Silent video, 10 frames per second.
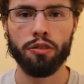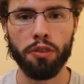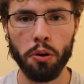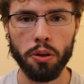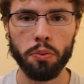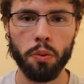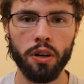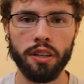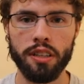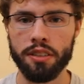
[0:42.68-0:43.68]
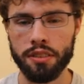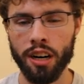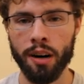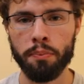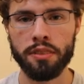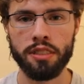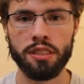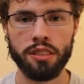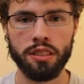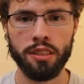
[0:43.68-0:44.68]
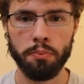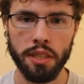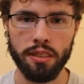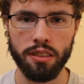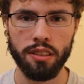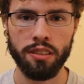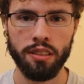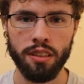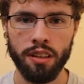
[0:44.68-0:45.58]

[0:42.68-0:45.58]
photo 1 is compositionally appealing